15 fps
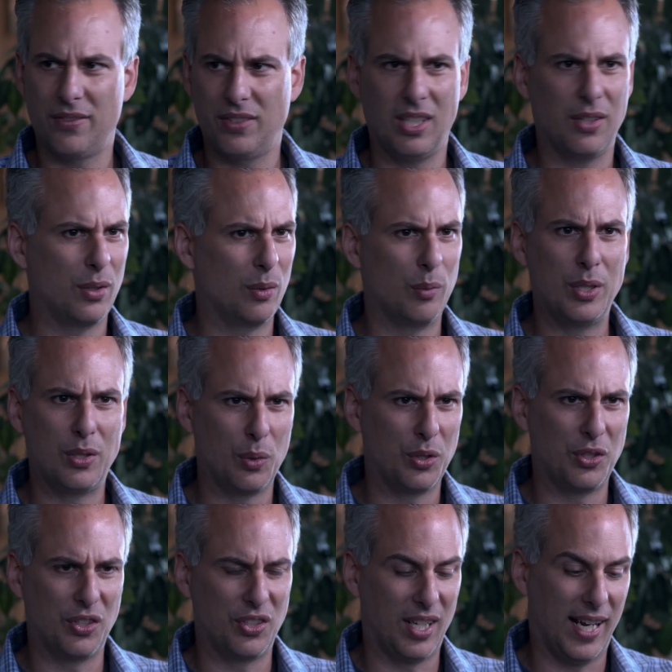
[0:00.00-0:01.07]
the other
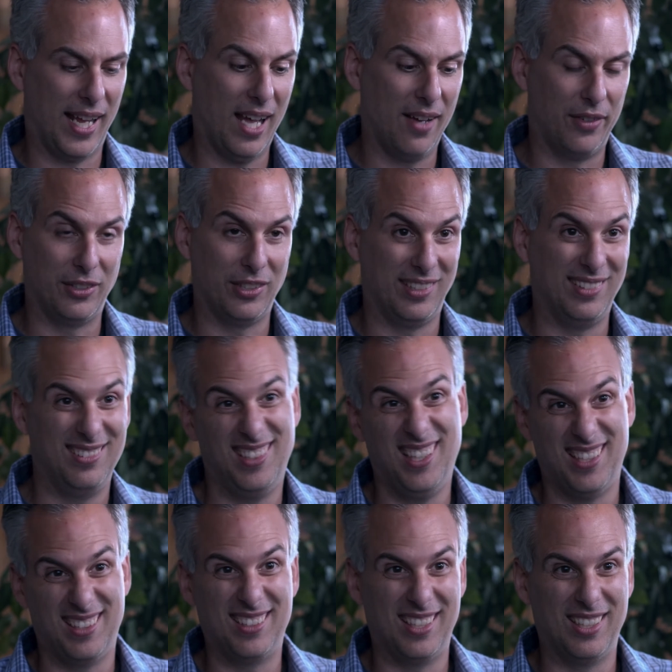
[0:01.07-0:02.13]
resources that I have. I said,
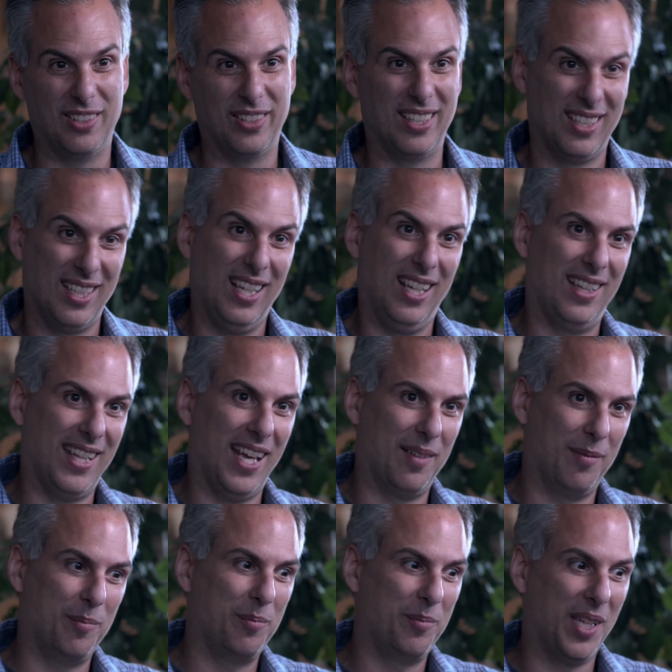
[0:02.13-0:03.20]
yeah,
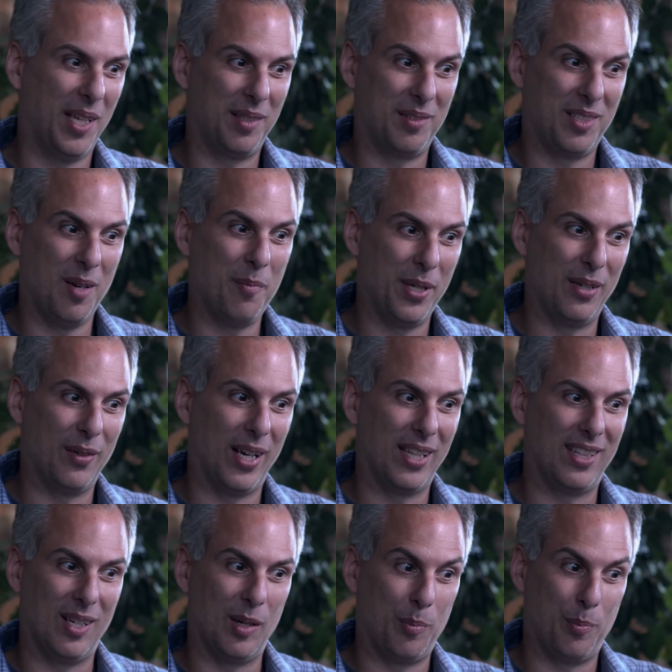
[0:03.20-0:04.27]
that company right
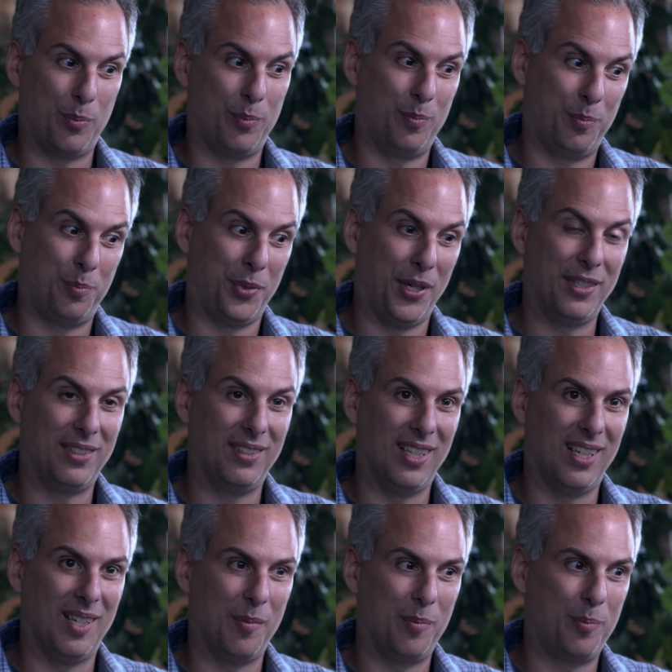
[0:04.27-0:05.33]
there,
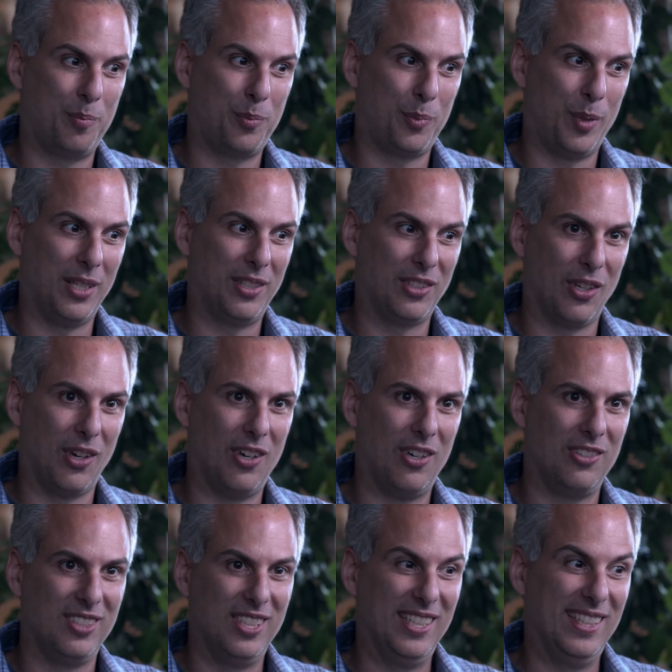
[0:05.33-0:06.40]
Prentice
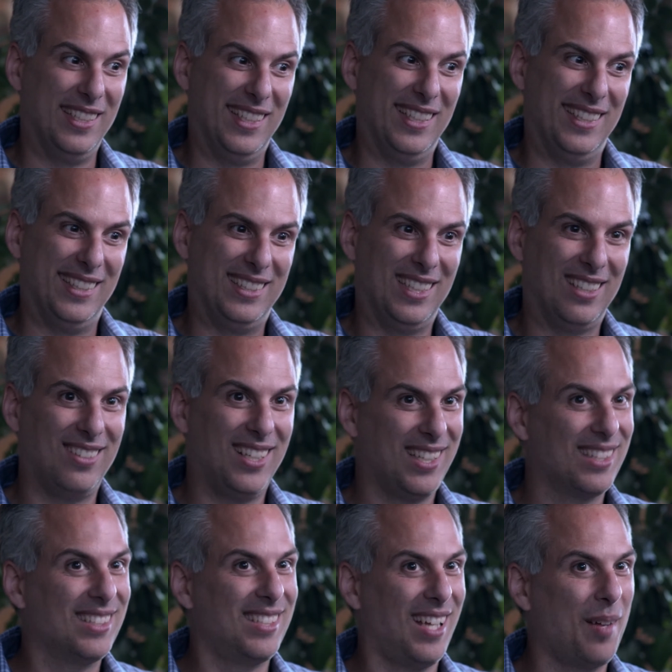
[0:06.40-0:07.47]
Hall, they're like
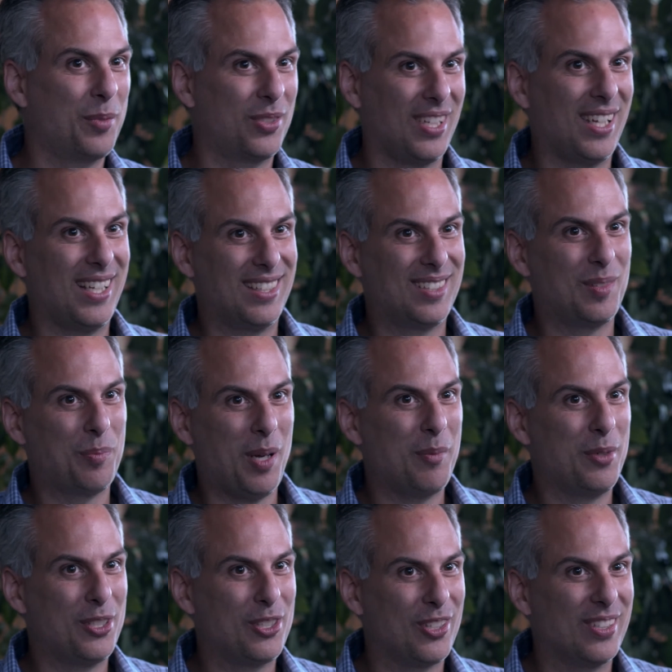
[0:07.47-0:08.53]
the top science
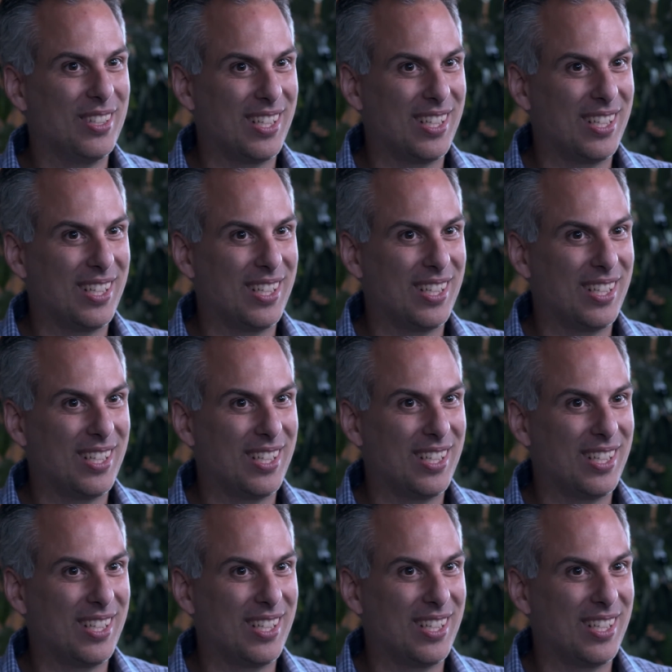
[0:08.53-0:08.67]
publisher in the